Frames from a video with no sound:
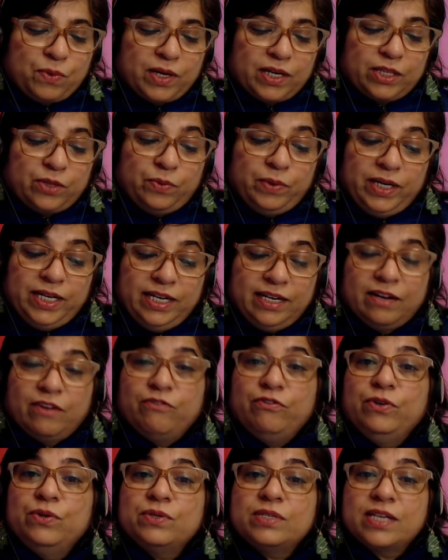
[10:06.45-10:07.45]
It is a
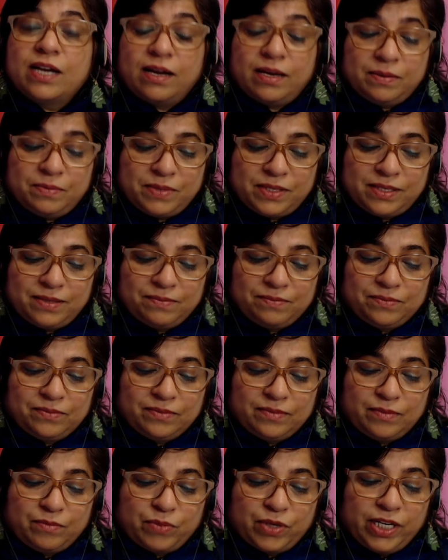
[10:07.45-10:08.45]
book worth reading a
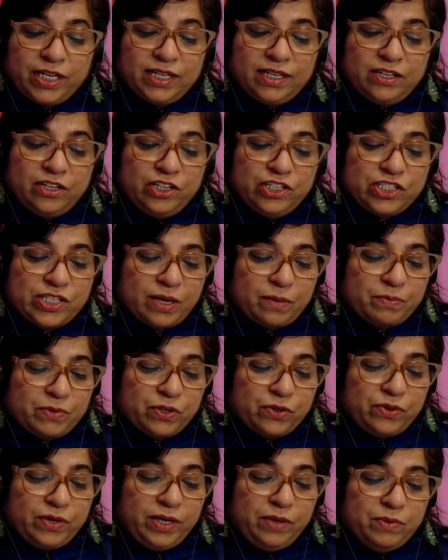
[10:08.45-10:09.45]
few times.
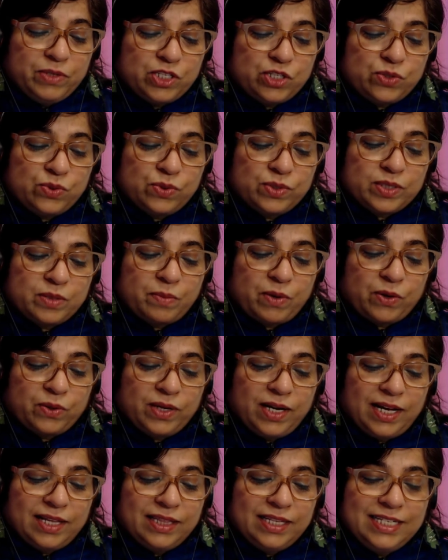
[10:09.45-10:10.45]
particularly chapter
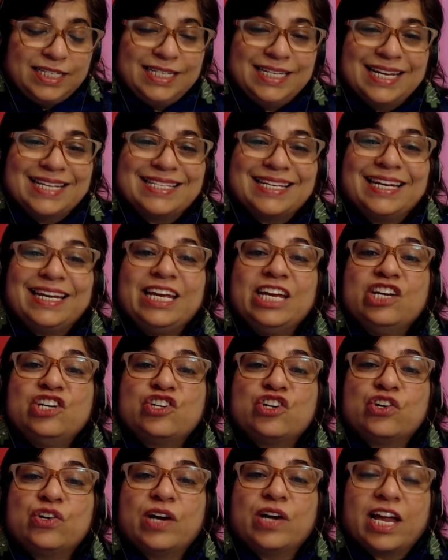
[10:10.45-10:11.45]
3, which talks about
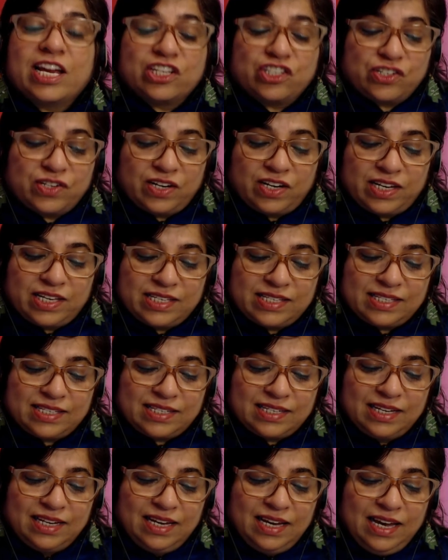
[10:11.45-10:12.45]
Gandhiji as an
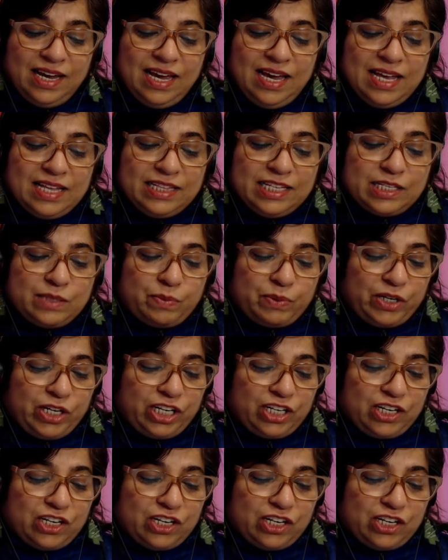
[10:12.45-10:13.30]
internationalist.